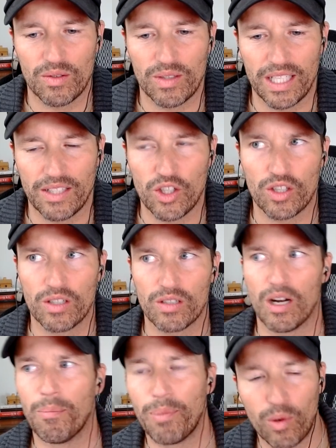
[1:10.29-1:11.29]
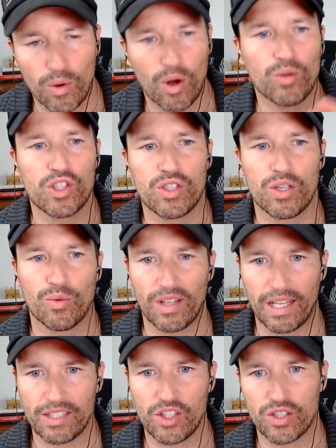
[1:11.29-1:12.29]
In your approach to
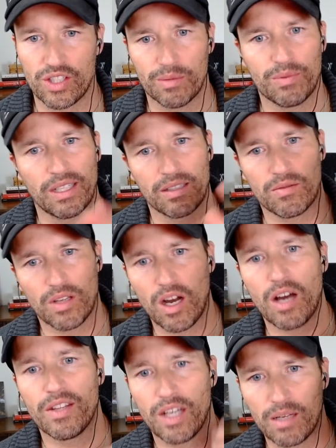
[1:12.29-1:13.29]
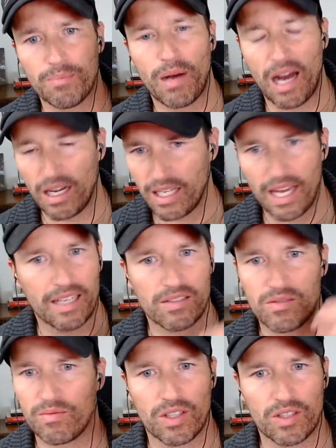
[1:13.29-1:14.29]
relationship, like on the
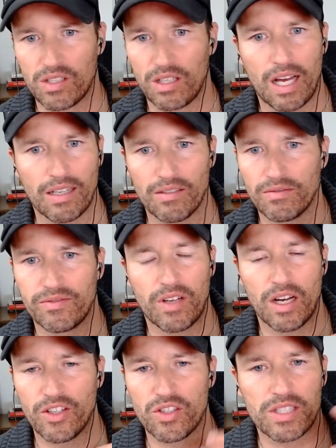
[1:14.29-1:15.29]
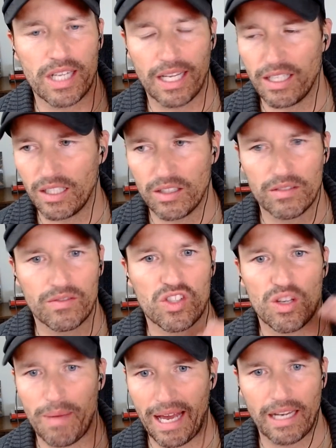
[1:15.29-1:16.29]
podcast, there's a lot of understanding of
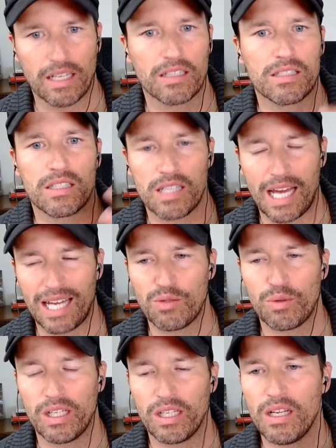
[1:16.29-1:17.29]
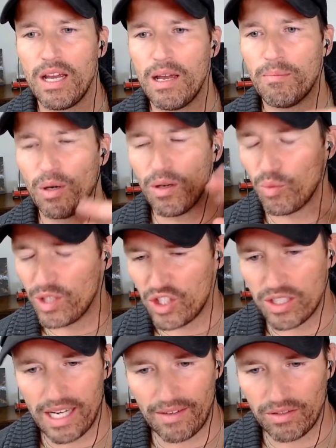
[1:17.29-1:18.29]
somatics, attachment, but we
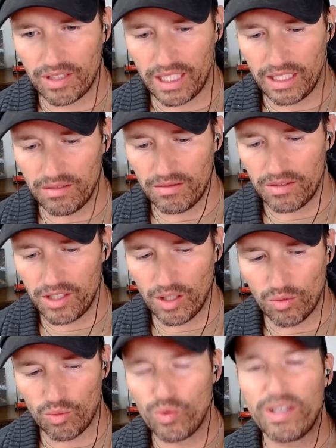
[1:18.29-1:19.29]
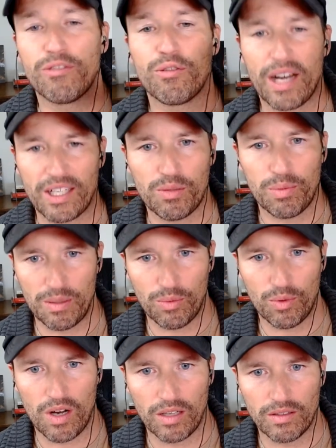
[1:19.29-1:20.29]
should definitely, you know, refresh
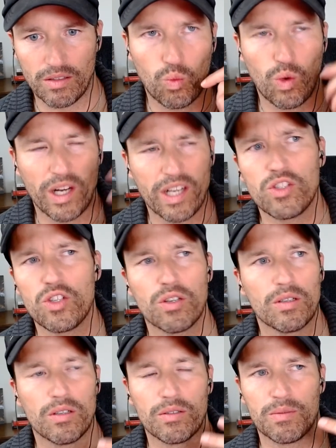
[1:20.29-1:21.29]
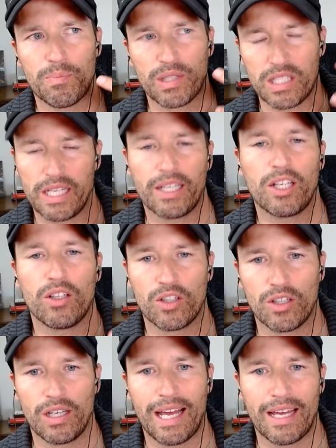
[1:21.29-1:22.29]
people on what is your
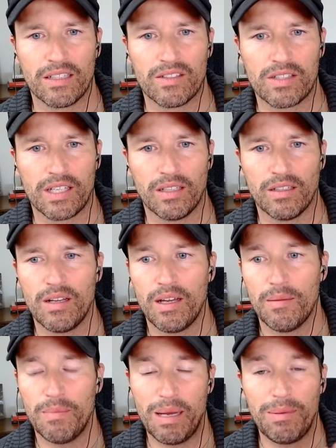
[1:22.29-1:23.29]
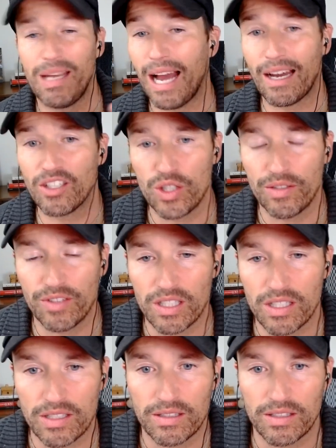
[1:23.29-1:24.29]
particular lens, and maybe how did you even
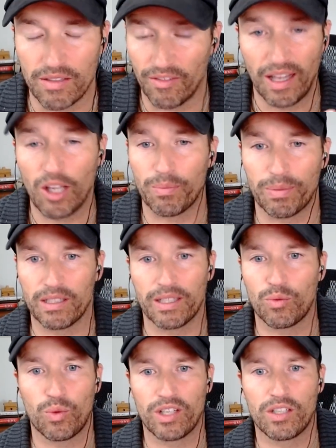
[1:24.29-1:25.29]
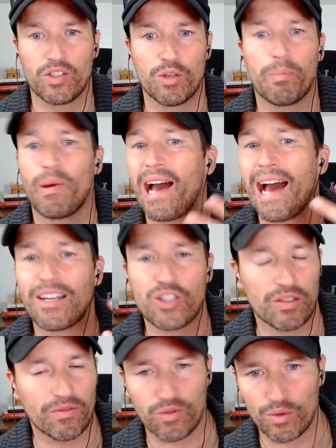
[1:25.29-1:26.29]
just develop it? Like, where did your
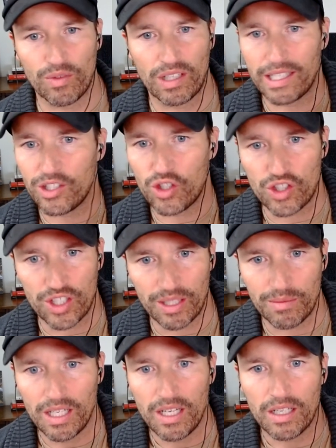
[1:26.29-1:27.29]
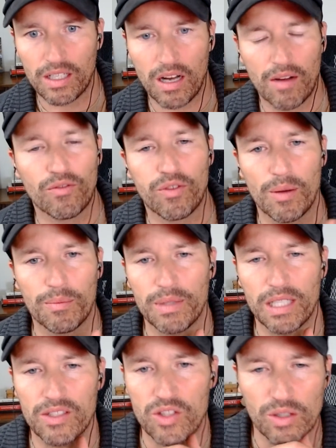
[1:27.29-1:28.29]
passion for relationship come from?
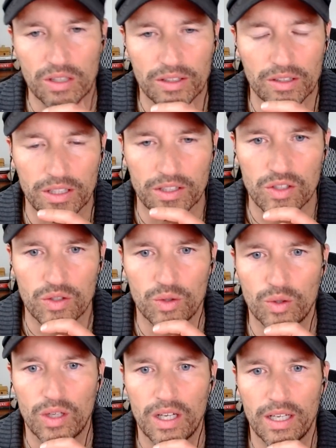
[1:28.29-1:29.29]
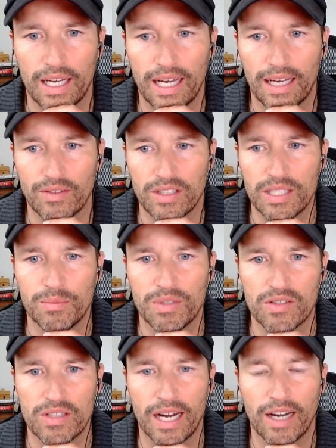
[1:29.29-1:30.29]
Because you clearly do have a deep
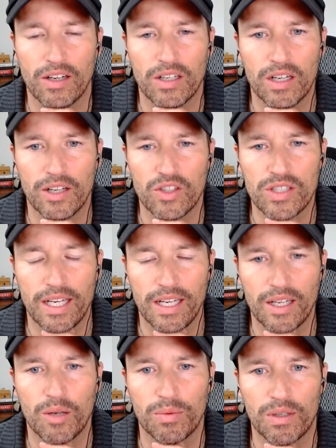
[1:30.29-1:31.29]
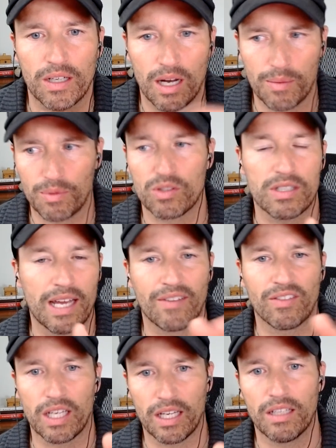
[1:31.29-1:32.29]
desire to understand and help couples
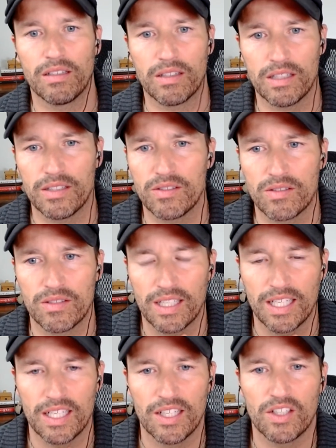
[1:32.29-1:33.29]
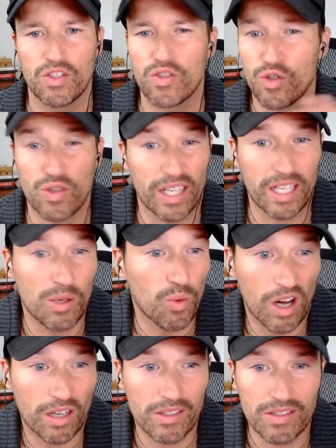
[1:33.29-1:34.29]
navigate these tricky
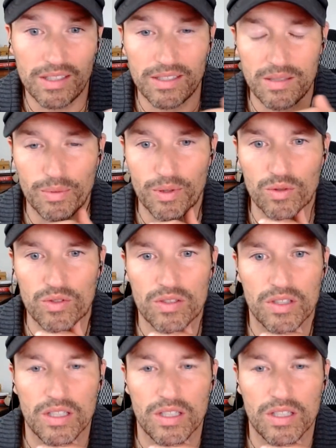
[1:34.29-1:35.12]
waters, I suppose.